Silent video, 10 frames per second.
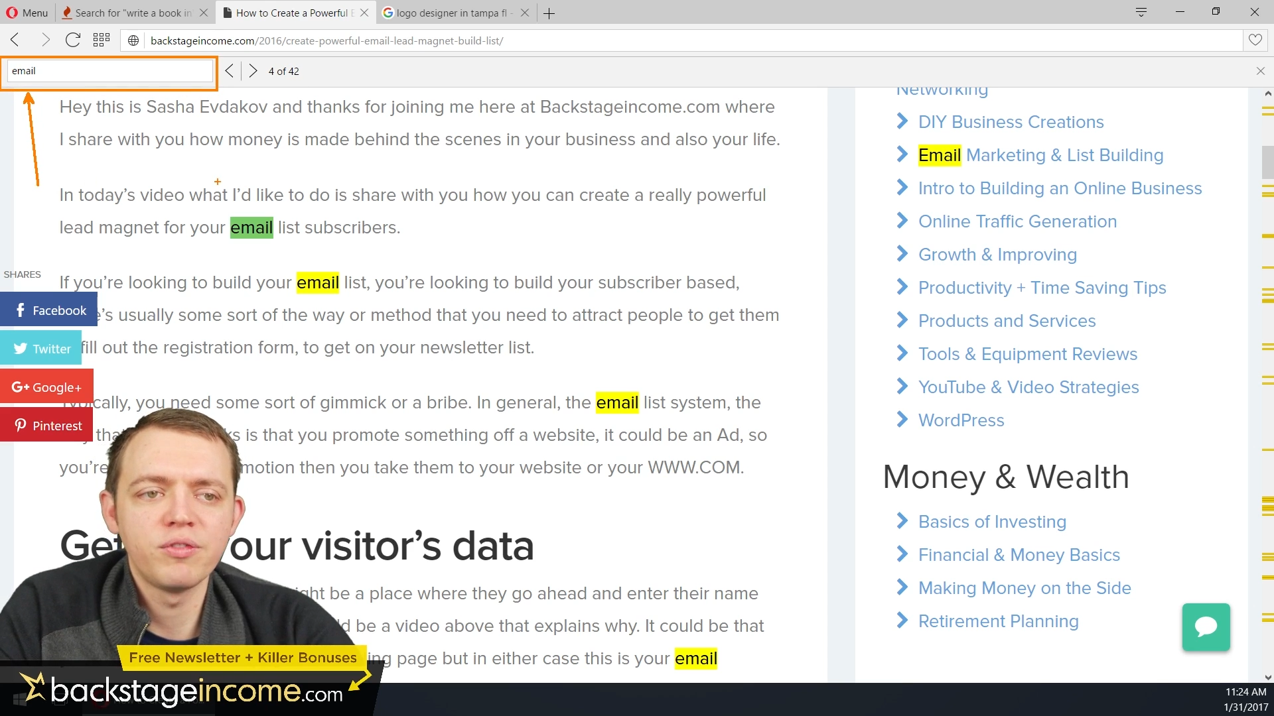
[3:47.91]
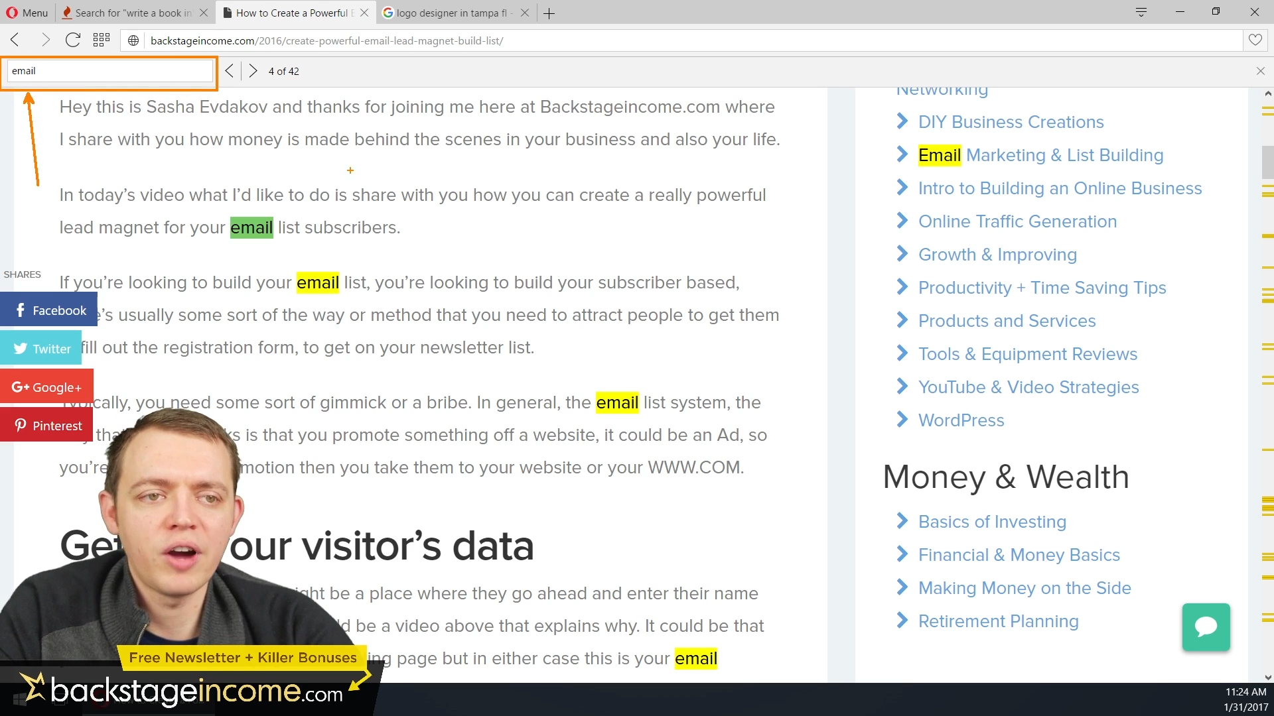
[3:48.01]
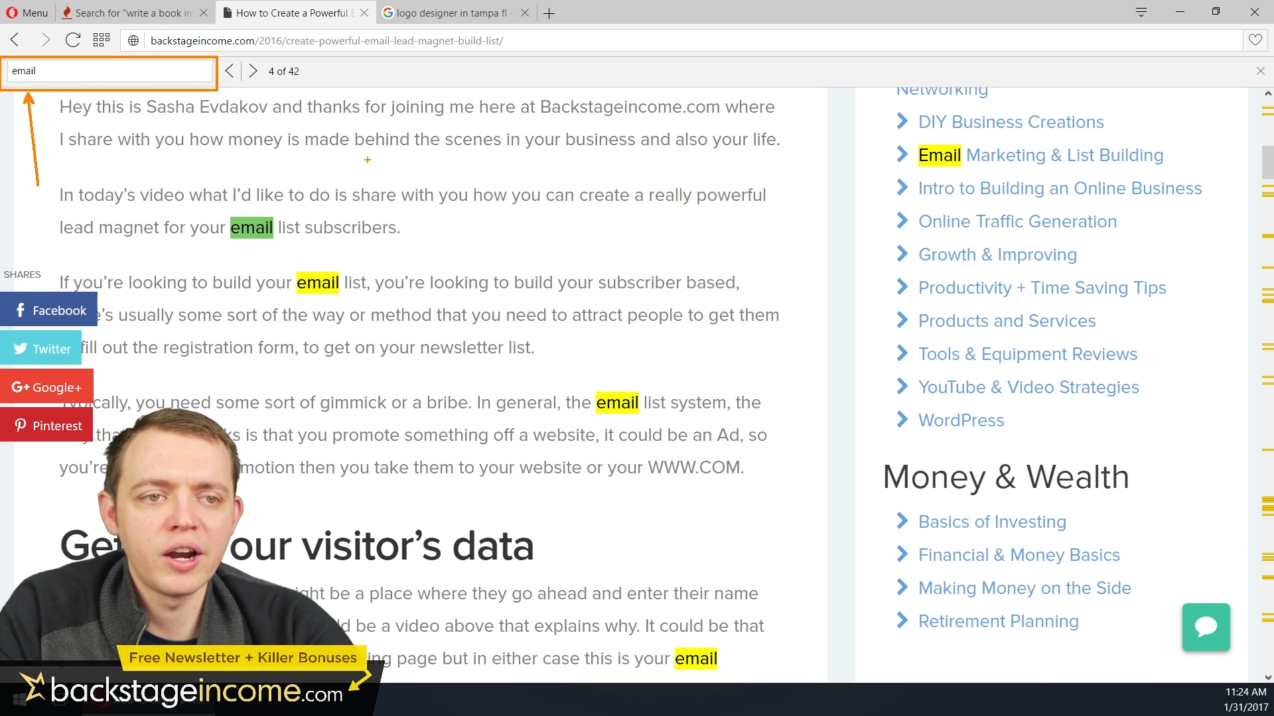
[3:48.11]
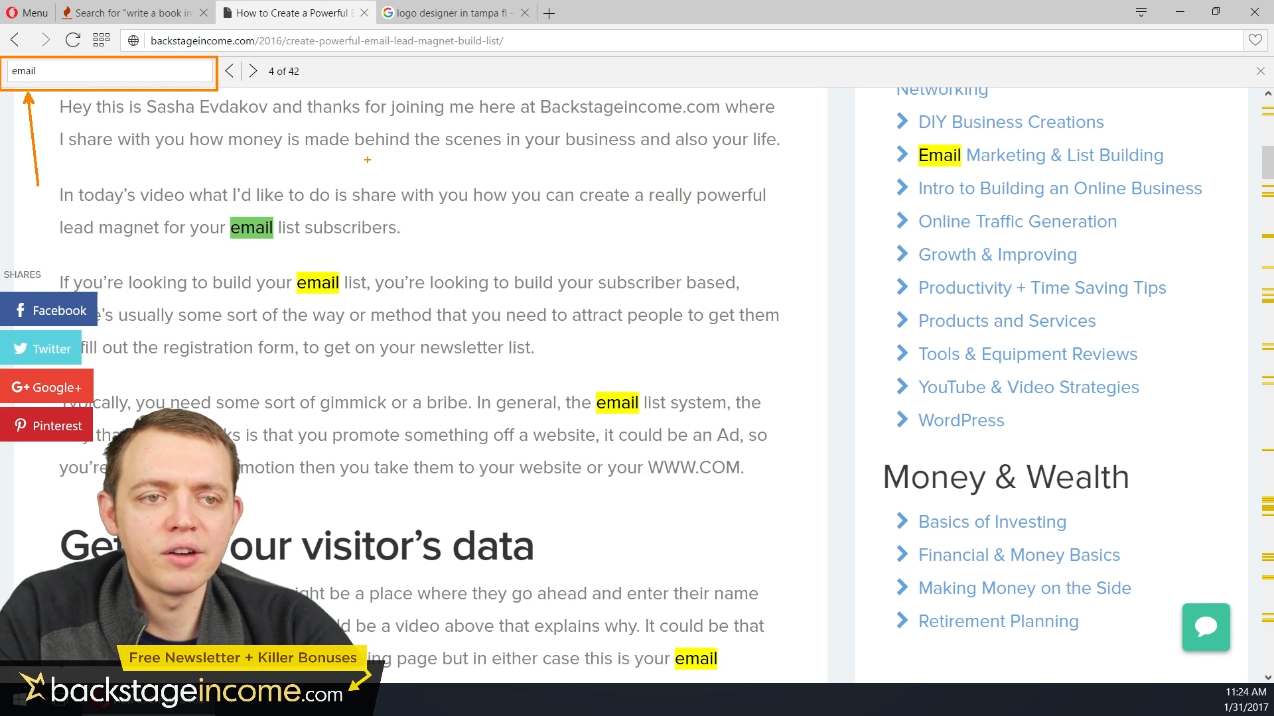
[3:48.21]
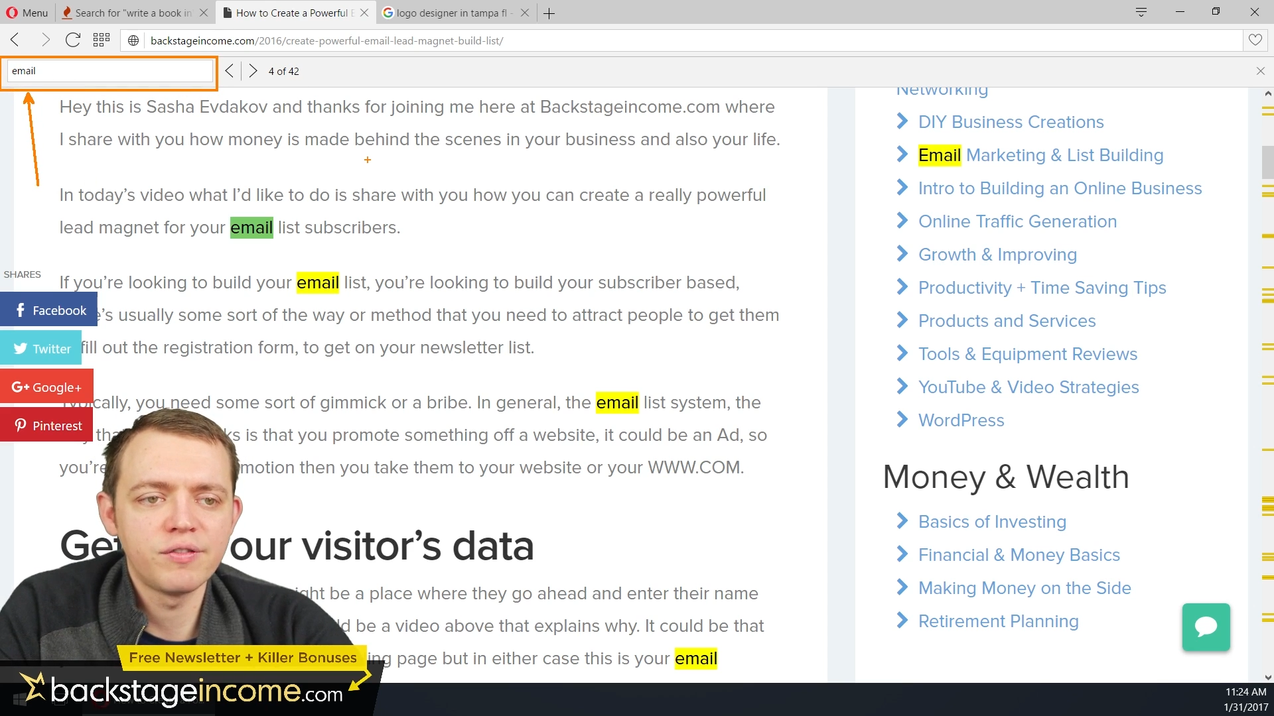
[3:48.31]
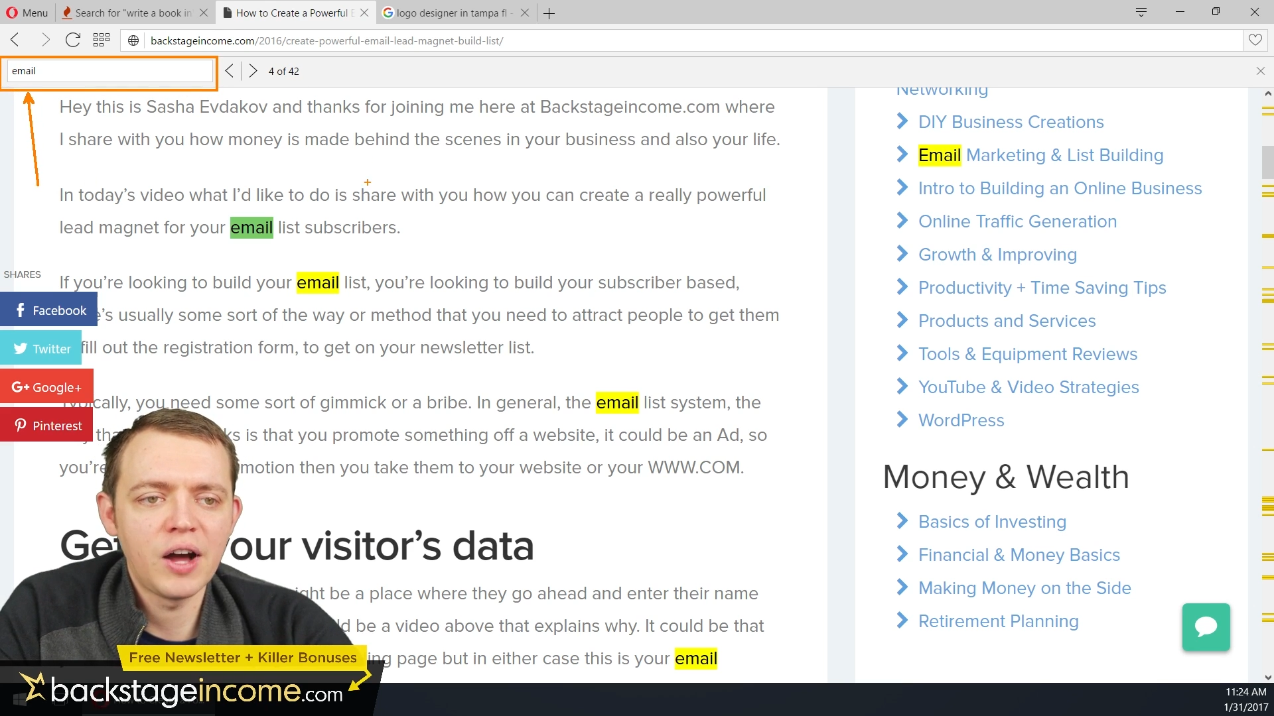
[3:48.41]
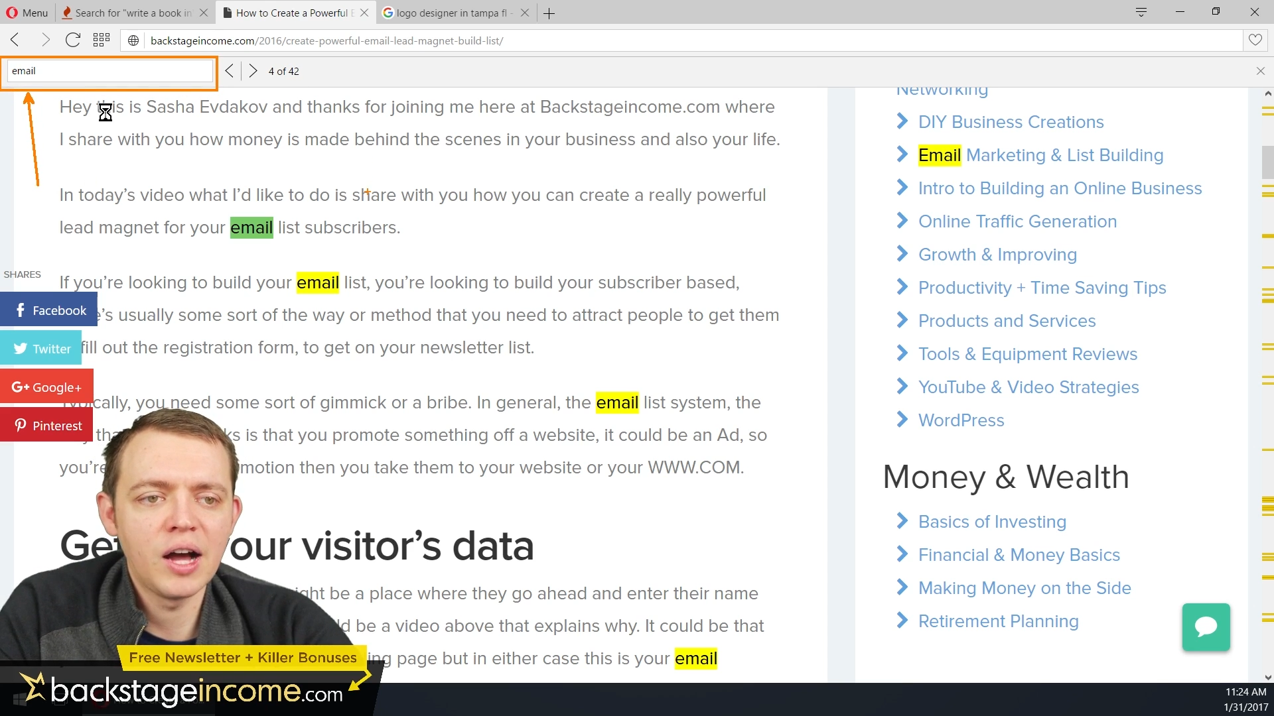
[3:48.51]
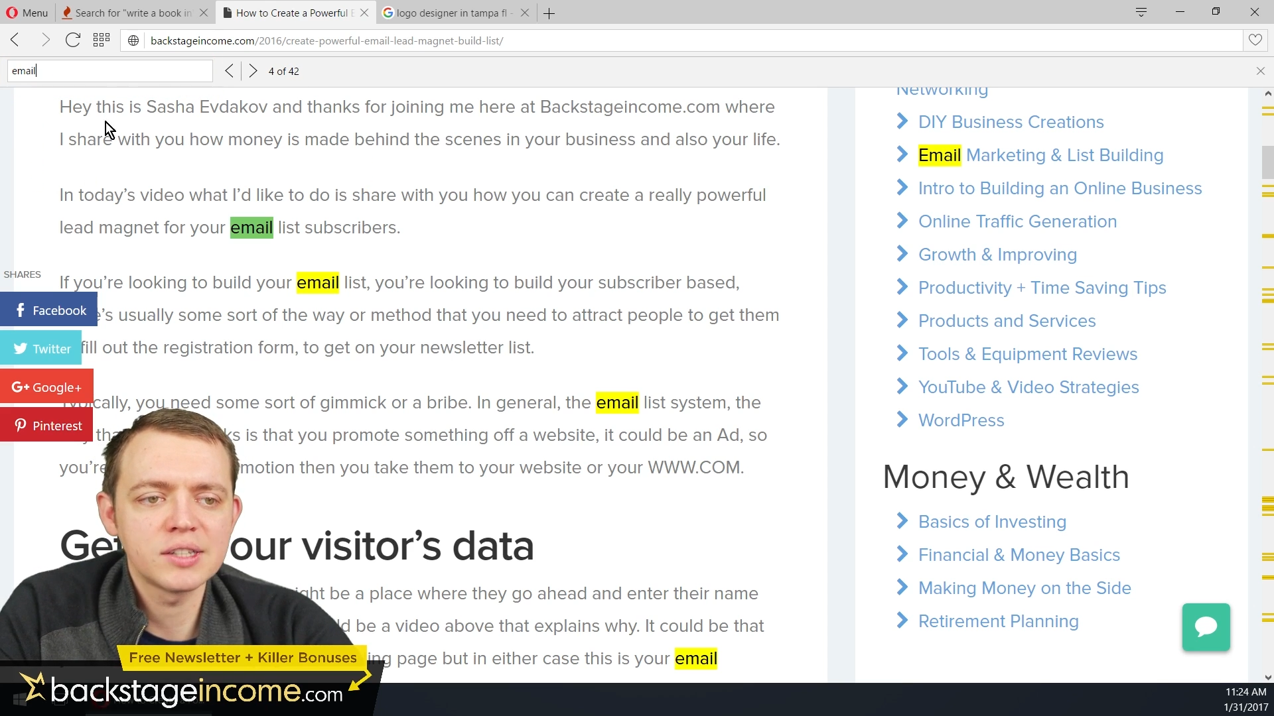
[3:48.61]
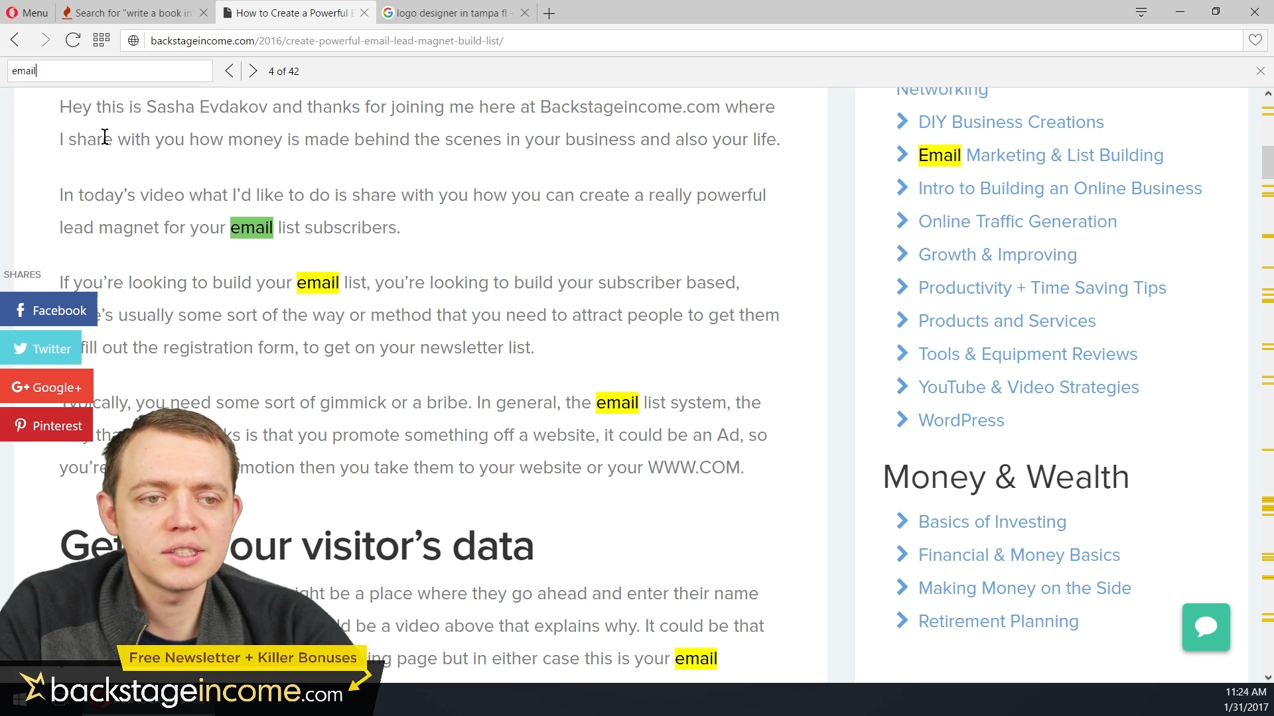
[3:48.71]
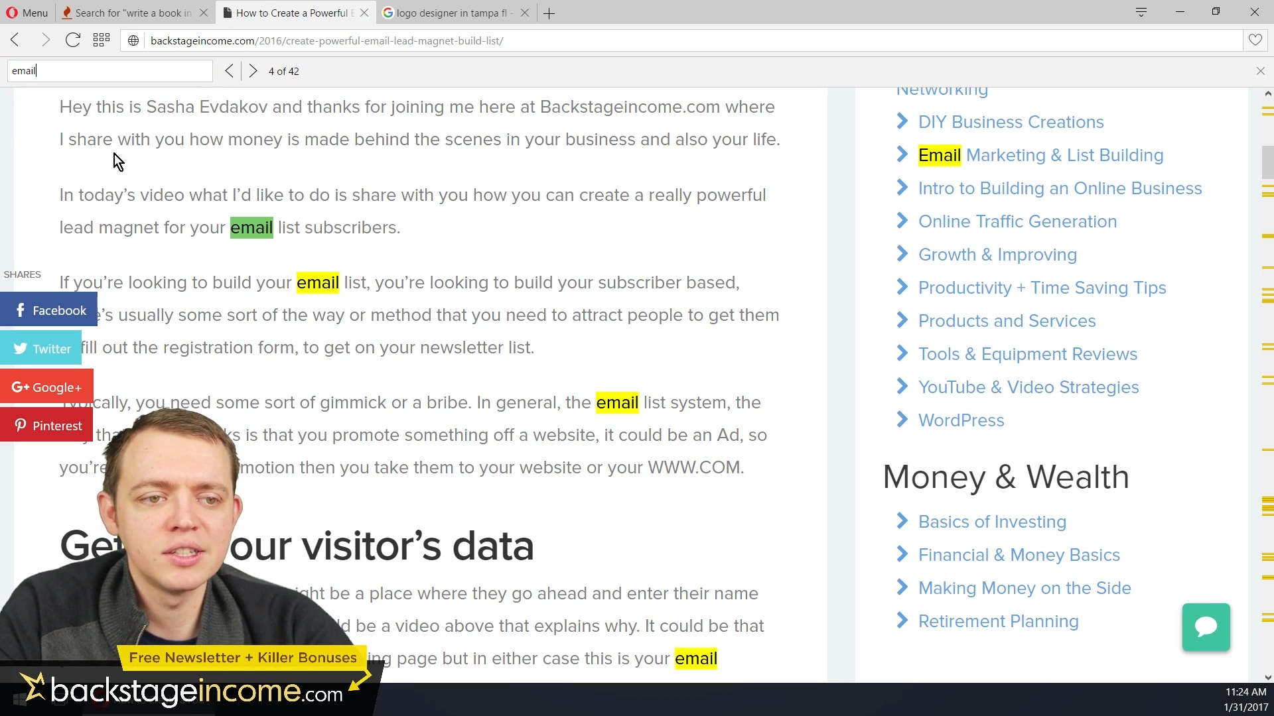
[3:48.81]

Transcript: Firefox,